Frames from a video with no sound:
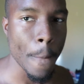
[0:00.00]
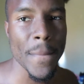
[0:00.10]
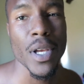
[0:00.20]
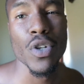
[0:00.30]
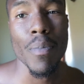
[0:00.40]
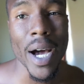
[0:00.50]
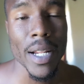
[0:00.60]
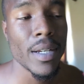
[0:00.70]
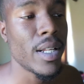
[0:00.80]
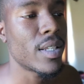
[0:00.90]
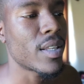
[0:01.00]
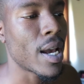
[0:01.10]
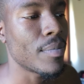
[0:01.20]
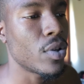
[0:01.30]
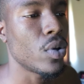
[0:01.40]
because your body needs
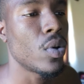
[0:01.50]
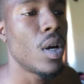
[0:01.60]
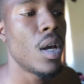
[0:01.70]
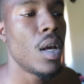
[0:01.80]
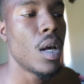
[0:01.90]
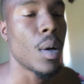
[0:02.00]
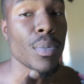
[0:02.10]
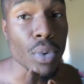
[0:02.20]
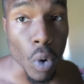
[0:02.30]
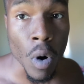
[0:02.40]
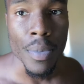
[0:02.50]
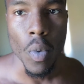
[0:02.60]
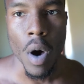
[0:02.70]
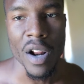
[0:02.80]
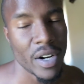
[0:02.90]
time to absorb the water.